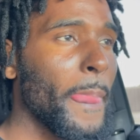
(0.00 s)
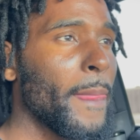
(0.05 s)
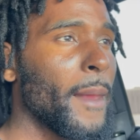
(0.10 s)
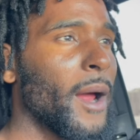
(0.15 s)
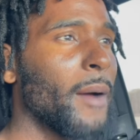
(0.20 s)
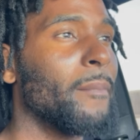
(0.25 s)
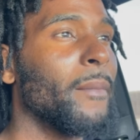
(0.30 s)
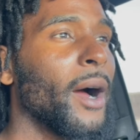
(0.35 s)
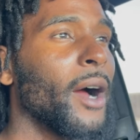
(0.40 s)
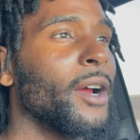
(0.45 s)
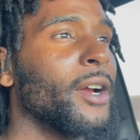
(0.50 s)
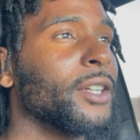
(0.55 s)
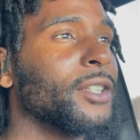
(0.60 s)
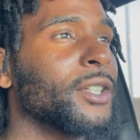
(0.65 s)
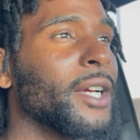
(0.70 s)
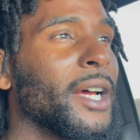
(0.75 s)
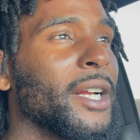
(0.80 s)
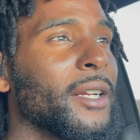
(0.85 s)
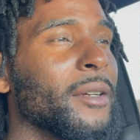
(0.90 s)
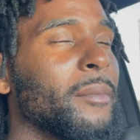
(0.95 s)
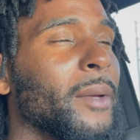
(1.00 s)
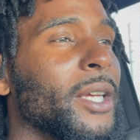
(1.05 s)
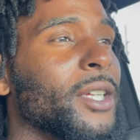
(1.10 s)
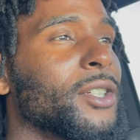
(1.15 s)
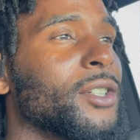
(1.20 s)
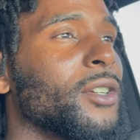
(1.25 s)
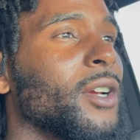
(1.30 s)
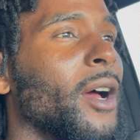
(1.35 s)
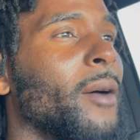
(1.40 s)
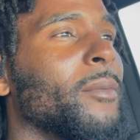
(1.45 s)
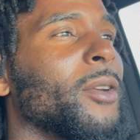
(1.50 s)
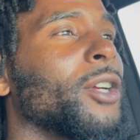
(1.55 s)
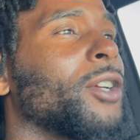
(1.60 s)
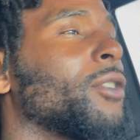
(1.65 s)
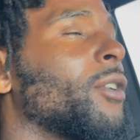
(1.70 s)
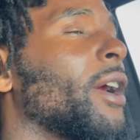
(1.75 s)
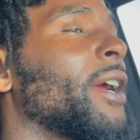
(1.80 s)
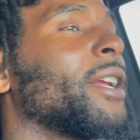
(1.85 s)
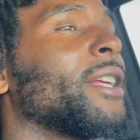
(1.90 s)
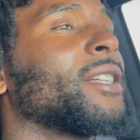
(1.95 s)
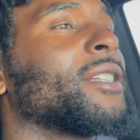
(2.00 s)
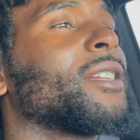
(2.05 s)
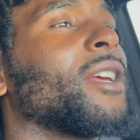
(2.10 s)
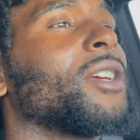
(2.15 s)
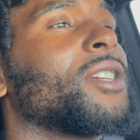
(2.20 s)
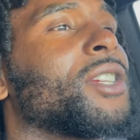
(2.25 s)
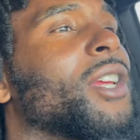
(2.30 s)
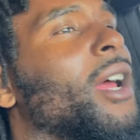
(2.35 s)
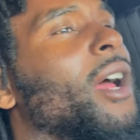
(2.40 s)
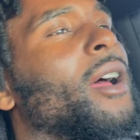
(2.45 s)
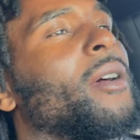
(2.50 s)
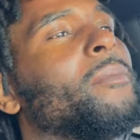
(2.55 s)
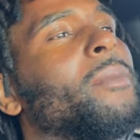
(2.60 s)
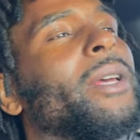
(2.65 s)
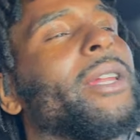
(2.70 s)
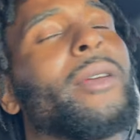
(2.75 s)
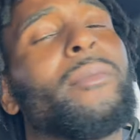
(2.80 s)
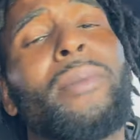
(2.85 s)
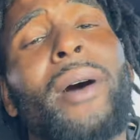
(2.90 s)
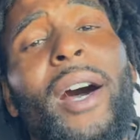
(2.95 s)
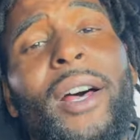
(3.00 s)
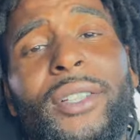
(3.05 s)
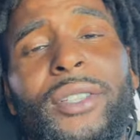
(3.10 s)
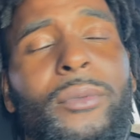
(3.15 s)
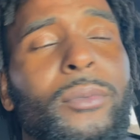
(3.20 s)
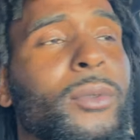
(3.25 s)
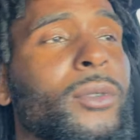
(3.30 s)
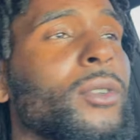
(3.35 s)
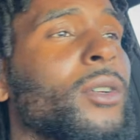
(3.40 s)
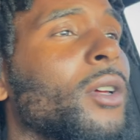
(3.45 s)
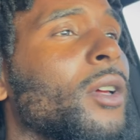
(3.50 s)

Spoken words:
I'm out here trying to make sure I'm the greatest Sean Bennett possible.